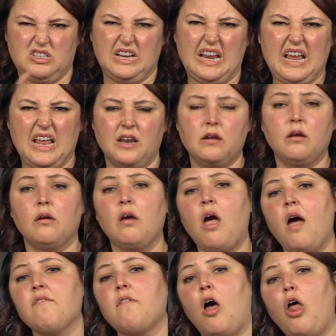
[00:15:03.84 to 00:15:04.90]
well,
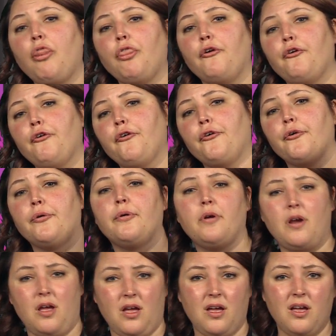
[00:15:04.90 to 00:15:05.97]
bitmap, GIF,
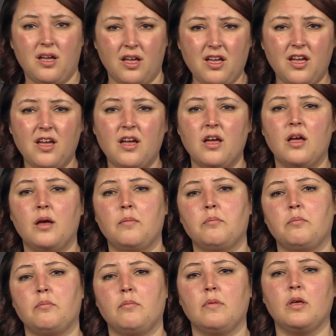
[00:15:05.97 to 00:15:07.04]
PNG, etc. that
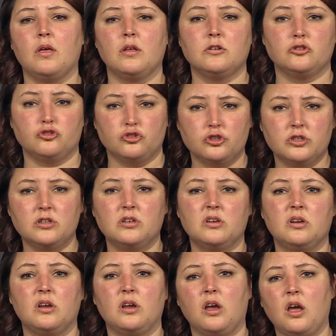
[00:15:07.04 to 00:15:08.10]
can
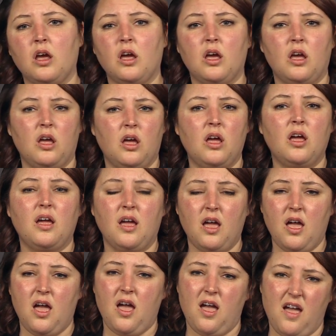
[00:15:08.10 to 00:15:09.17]
contain
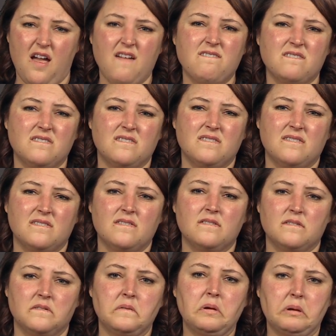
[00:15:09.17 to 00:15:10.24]
pictures, but
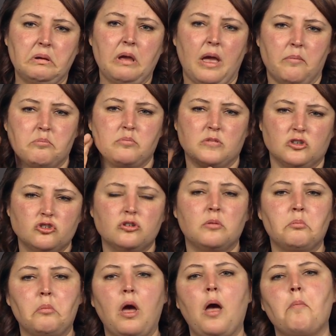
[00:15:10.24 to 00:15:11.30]
most scanners will scan
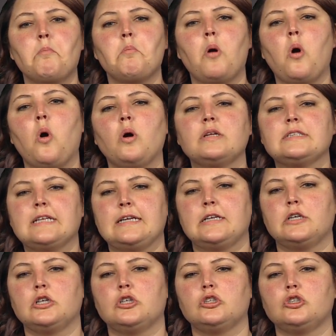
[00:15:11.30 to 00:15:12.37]
to JPEG or
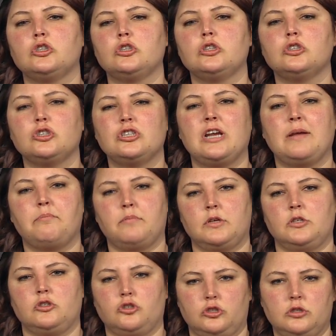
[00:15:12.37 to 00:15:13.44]
TIFF.
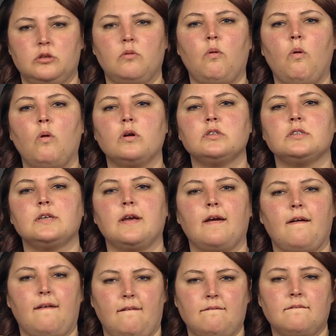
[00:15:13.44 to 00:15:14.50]
JPEG
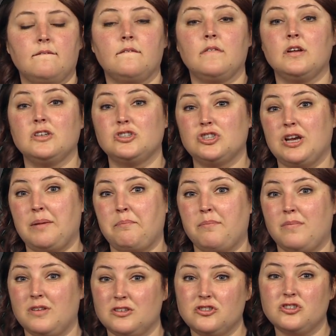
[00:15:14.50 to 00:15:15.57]
is lossy,
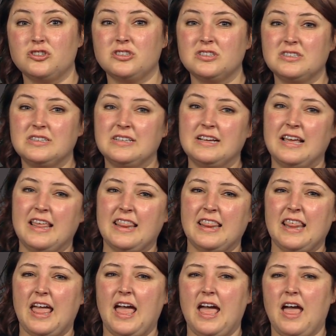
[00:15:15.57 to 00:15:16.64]
i.e.
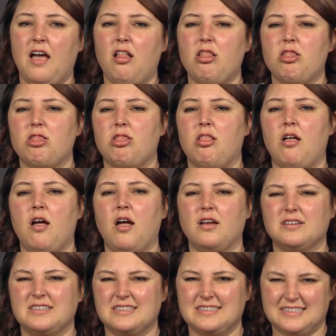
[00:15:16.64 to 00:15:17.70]
every time you edit
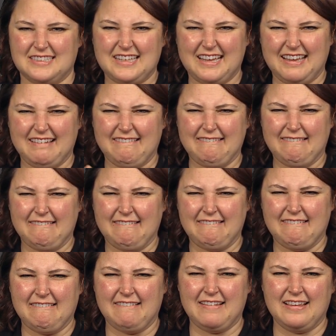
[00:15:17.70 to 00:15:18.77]
it you will lose some
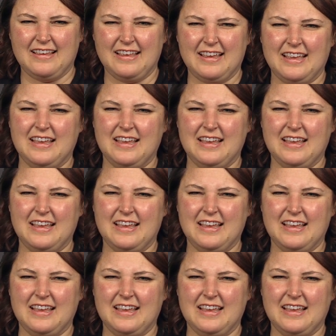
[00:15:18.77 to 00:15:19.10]
data,